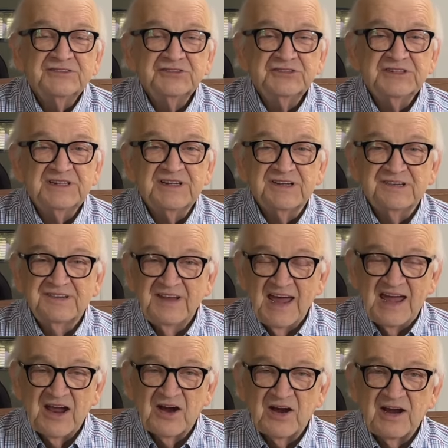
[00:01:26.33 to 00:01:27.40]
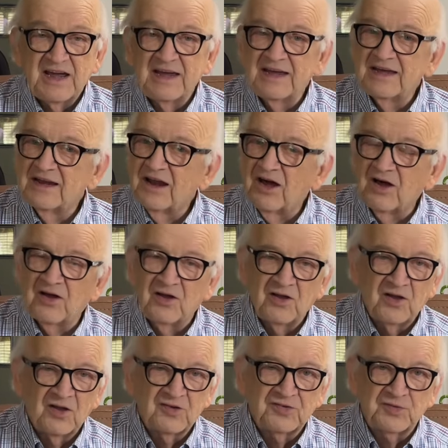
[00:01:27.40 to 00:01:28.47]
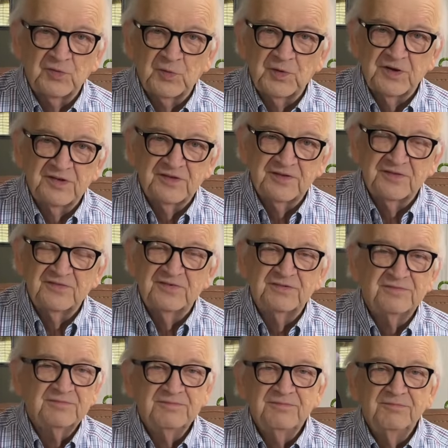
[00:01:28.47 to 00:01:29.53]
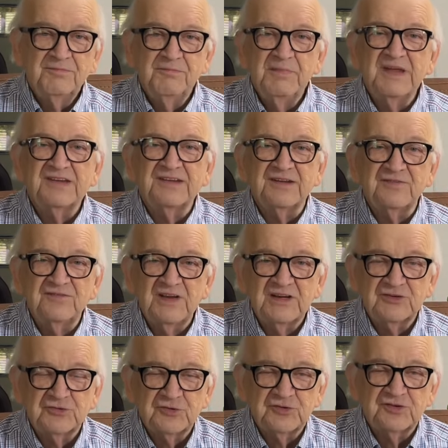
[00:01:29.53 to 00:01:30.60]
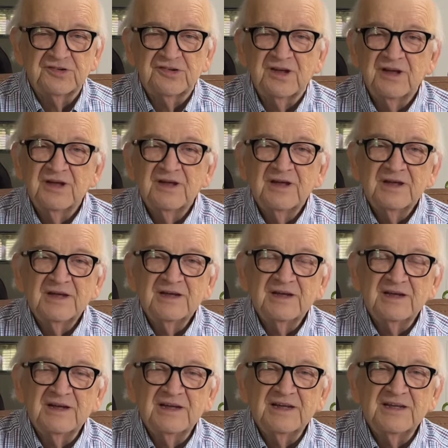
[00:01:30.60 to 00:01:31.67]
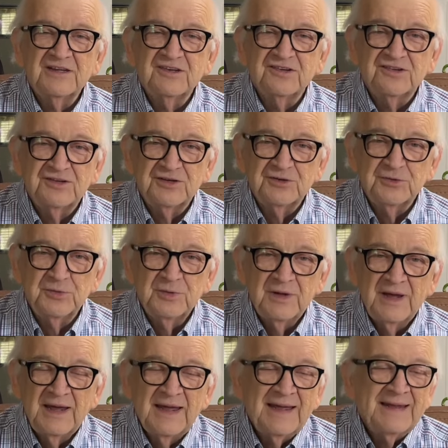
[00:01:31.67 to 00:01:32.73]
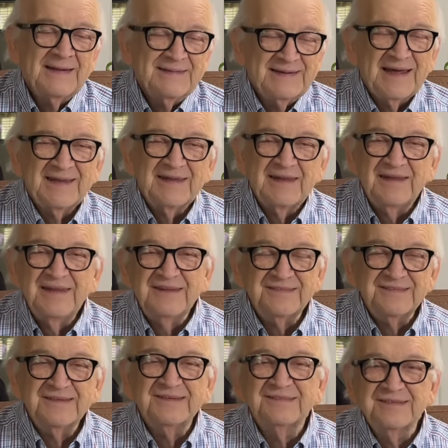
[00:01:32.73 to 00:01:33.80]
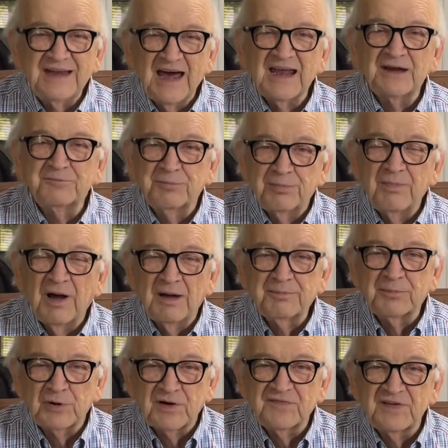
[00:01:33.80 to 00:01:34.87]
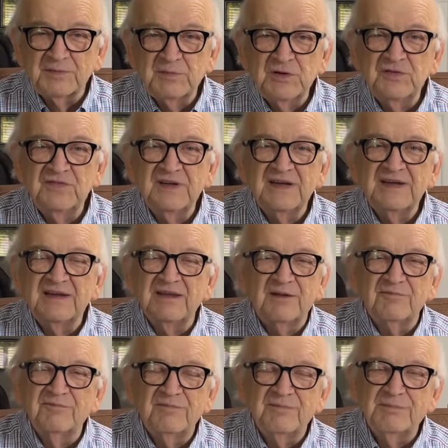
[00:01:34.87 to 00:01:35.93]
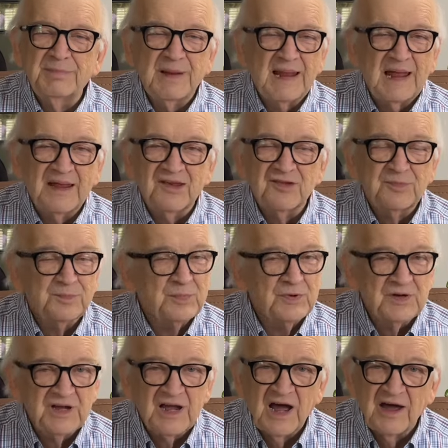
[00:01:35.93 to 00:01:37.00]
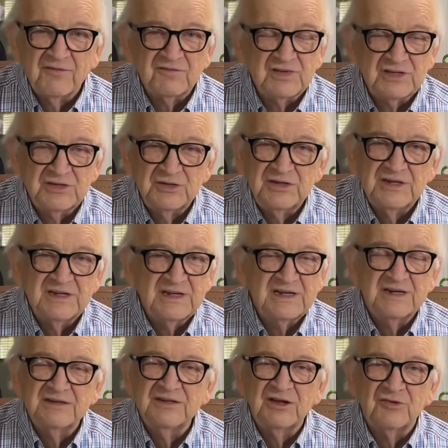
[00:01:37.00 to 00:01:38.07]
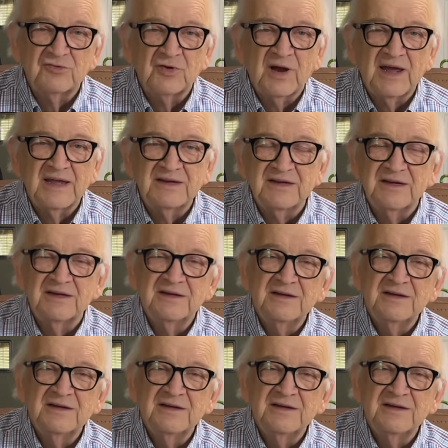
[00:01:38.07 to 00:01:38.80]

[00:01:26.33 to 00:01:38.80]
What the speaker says: she is there, and all sorts of misadventures ensue. Now, this is not a perfect movie, and the plot's pretty convoluted, and you know, trying to